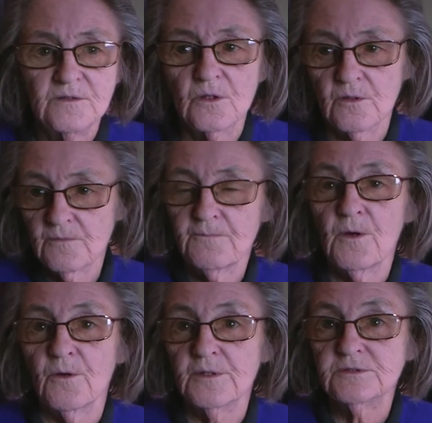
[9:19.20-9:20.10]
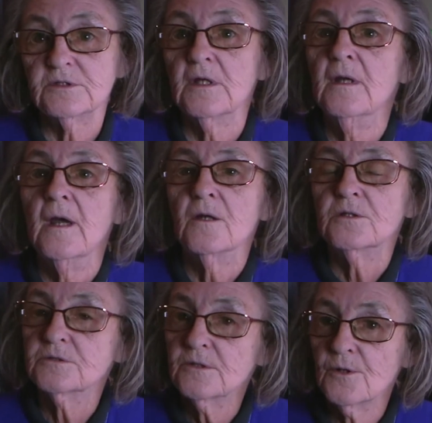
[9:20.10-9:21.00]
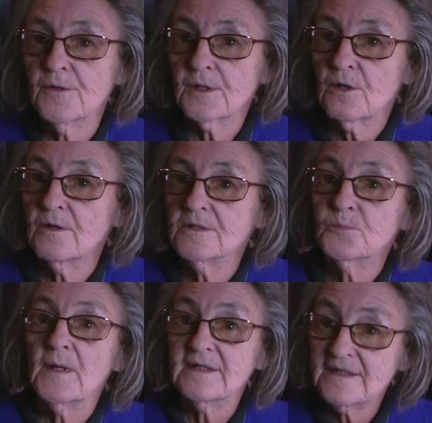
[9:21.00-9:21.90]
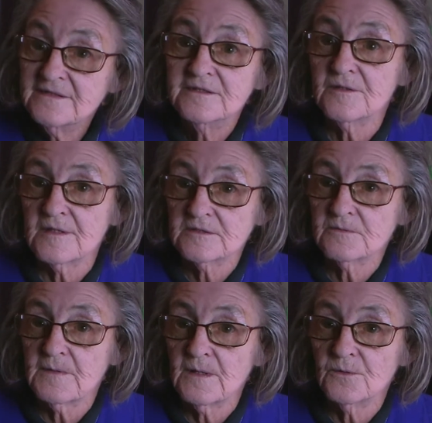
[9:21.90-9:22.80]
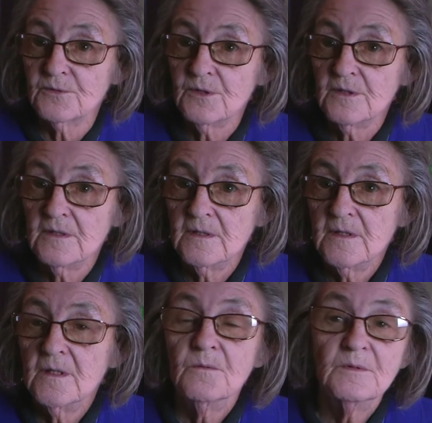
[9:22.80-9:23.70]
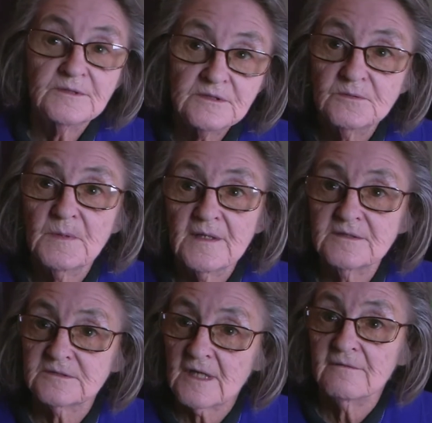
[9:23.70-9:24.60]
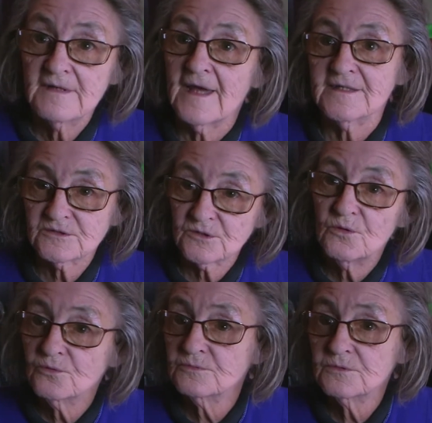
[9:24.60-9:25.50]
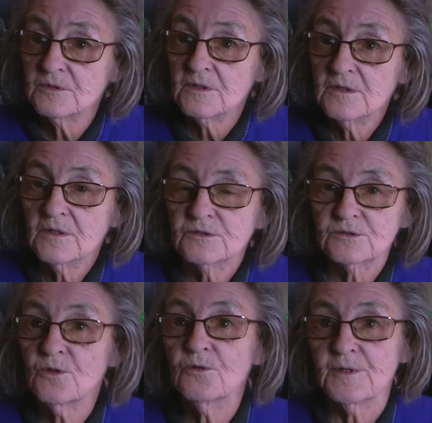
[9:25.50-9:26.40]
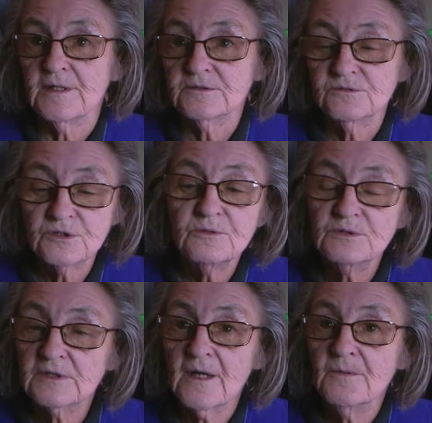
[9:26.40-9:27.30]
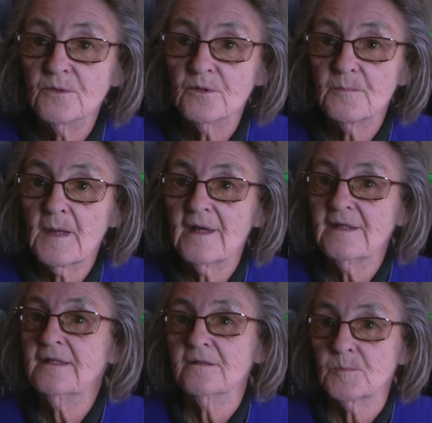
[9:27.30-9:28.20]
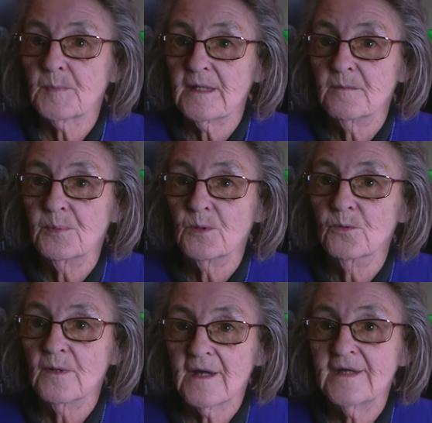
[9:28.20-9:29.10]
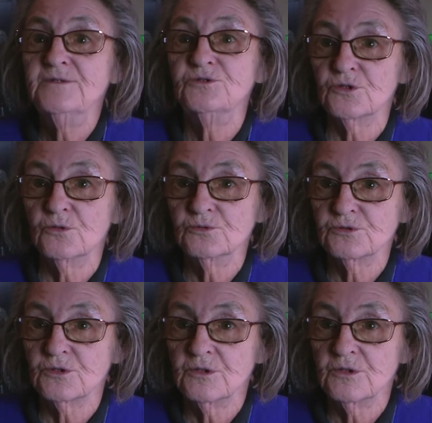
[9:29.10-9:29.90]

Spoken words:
got the forest, because a lot of the guys went into this field. Well, this is where this young lass saw this, and she was going on about little people, angels,